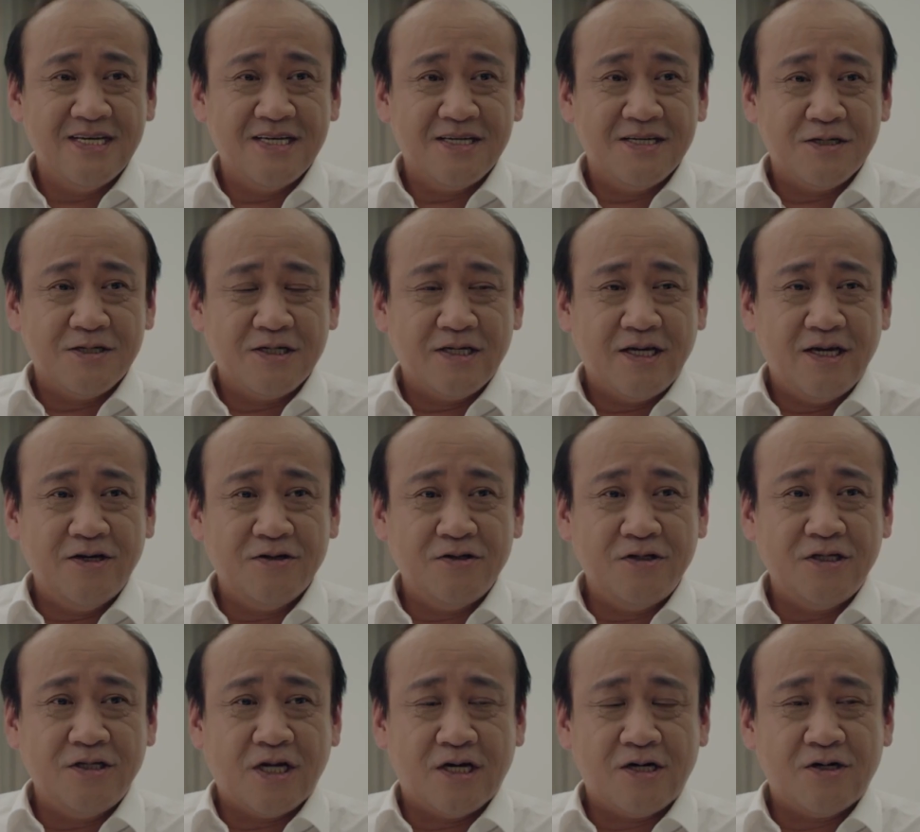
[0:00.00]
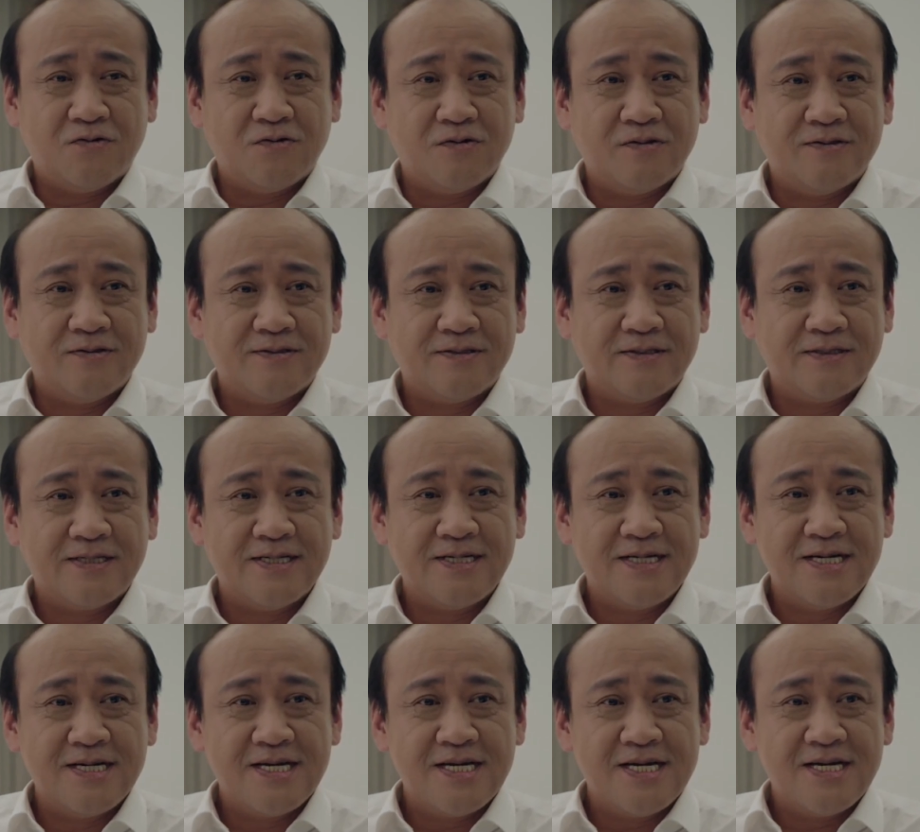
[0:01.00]
During her conversation with the
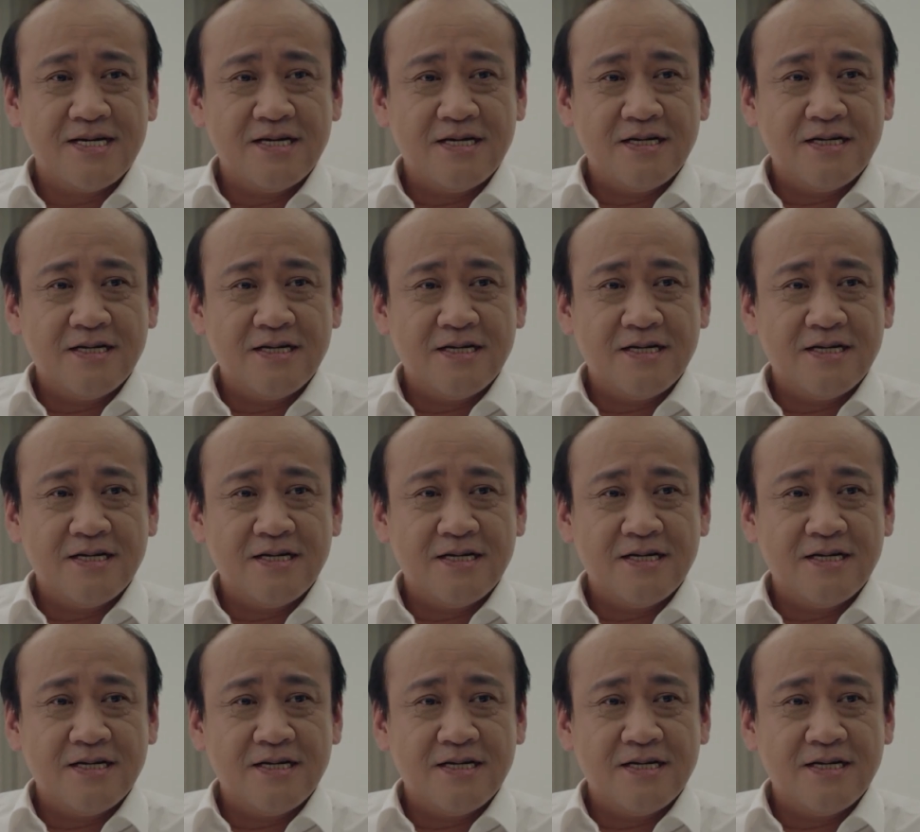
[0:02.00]
superiors,